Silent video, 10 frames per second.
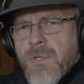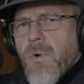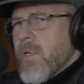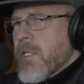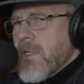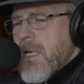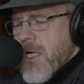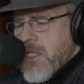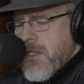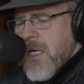the whole
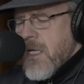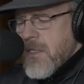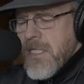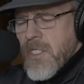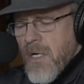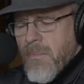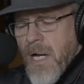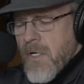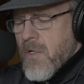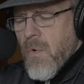introduction. The D sharp
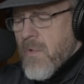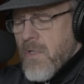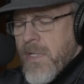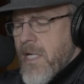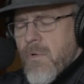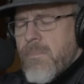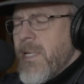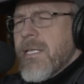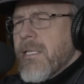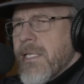minor chord that we hear
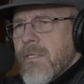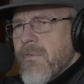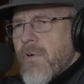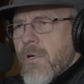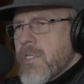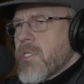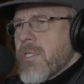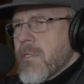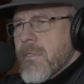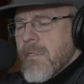repeatedly in the verse.
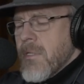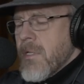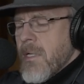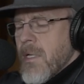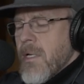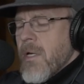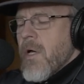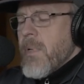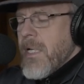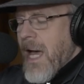
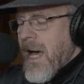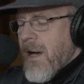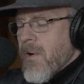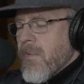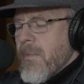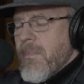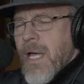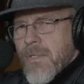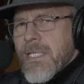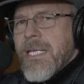But now the
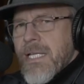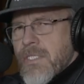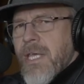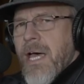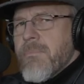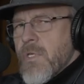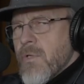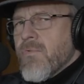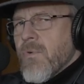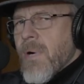melody hits that
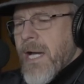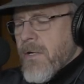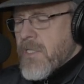beautiful minor